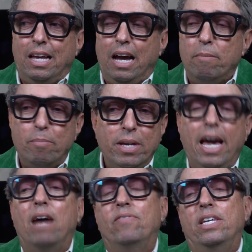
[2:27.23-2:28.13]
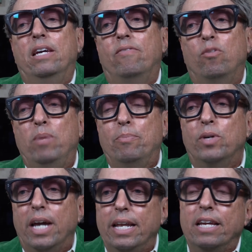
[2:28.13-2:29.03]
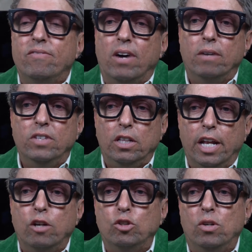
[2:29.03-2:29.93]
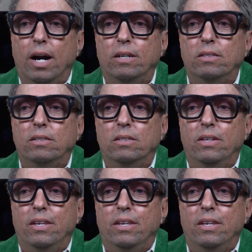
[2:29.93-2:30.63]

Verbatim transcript: I'm a big advocate for people getting involved in clinical trials.